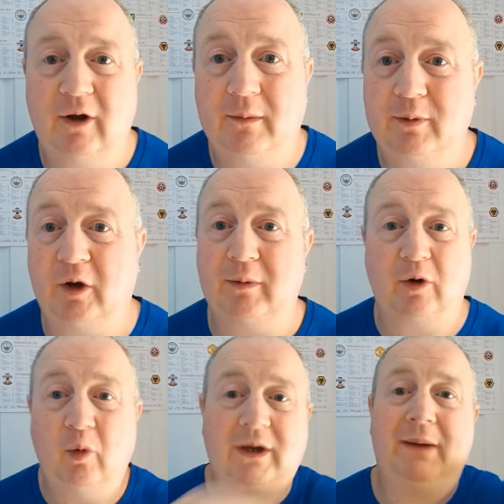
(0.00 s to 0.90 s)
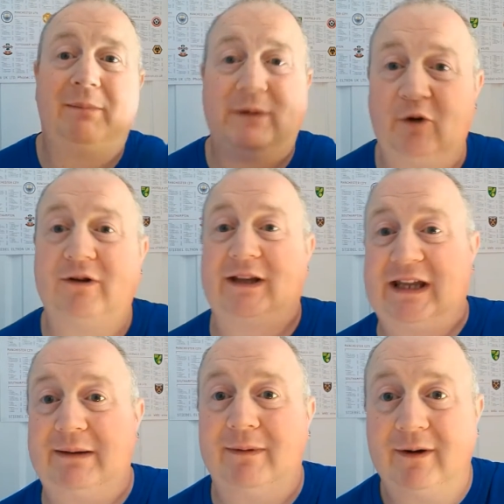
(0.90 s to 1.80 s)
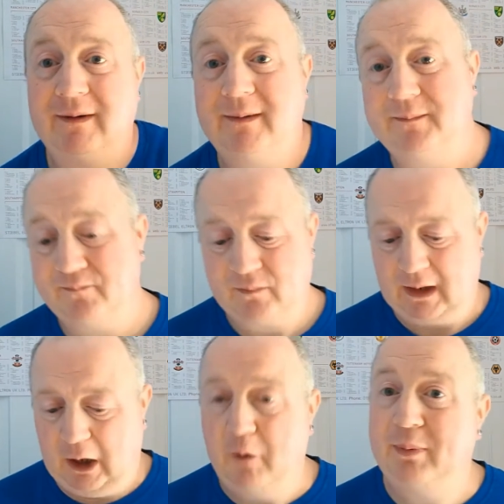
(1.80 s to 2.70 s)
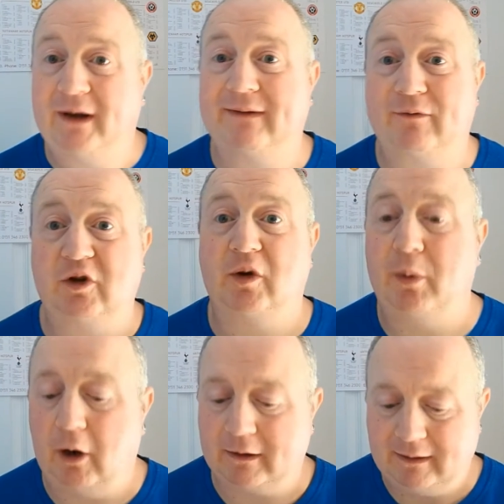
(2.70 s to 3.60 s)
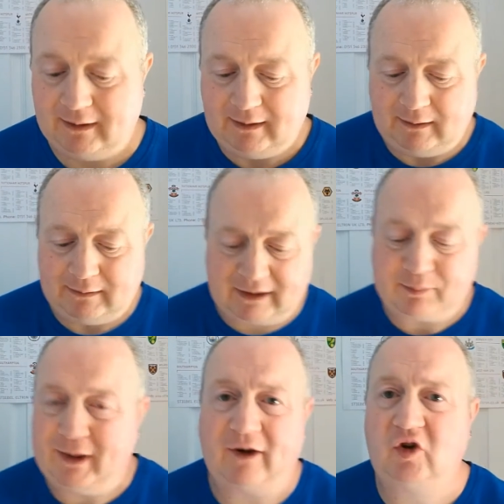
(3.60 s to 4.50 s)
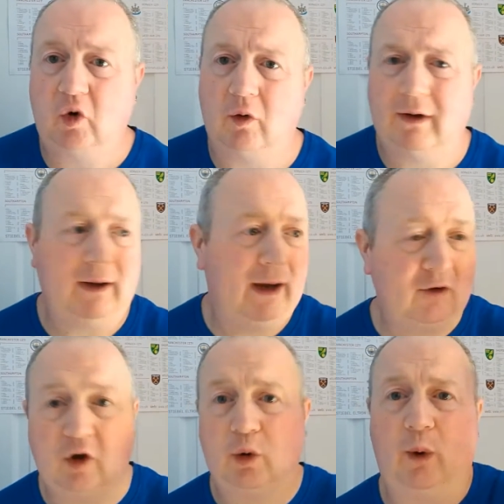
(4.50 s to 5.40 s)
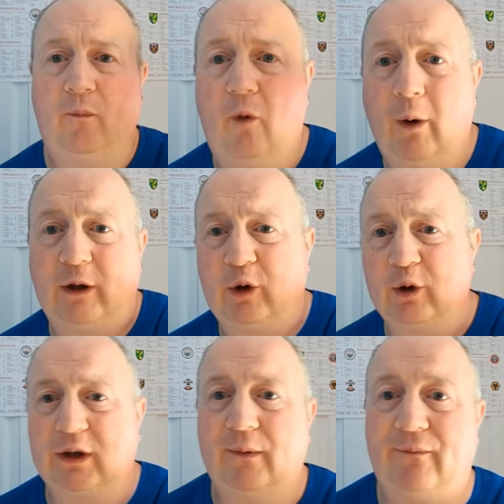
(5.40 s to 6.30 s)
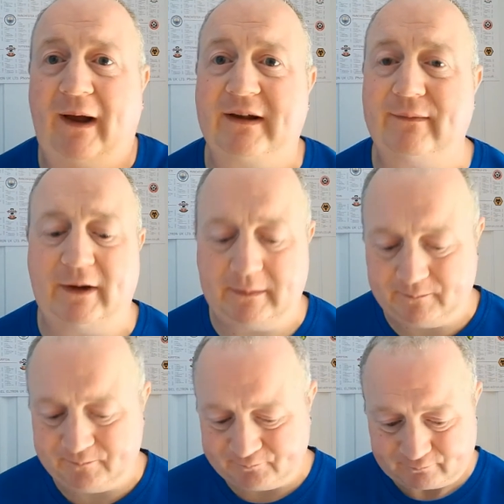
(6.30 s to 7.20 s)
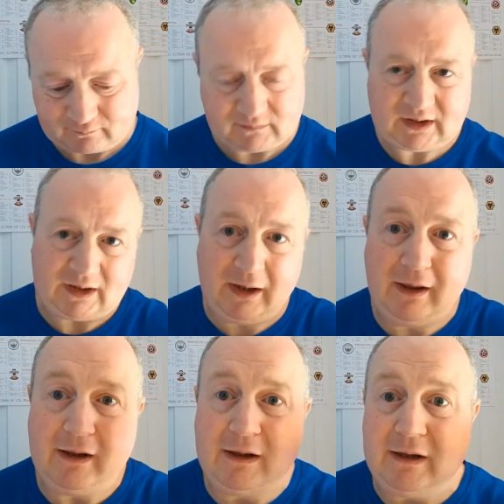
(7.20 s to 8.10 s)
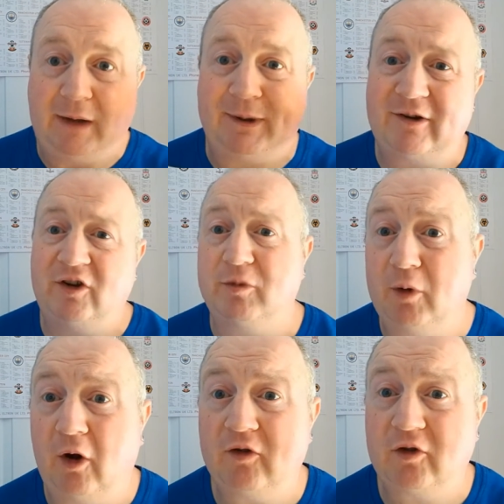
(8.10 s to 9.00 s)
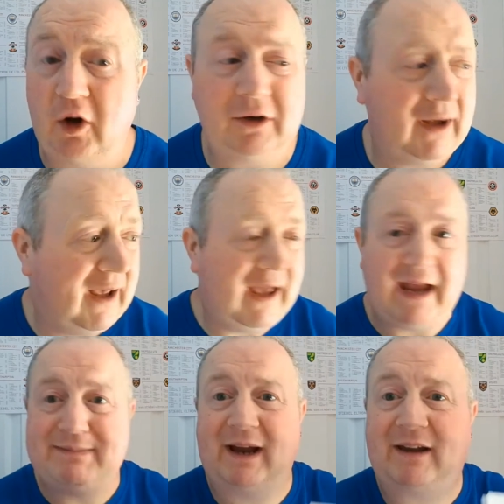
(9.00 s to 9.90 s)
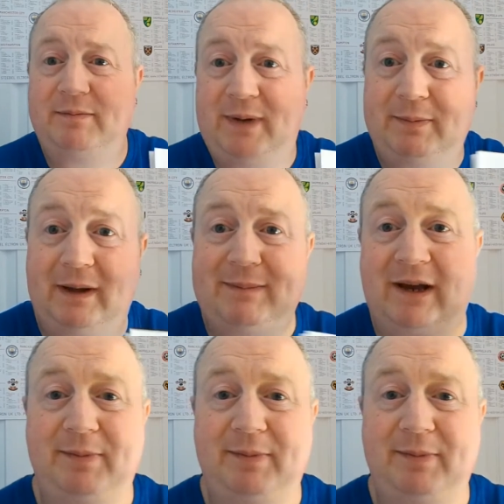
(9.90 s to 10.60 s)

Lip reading: contribute the whole team losing the game. All players have to do their part. This player is showing he's good going forward, he's good defensively. His vision is well good. He makes people run down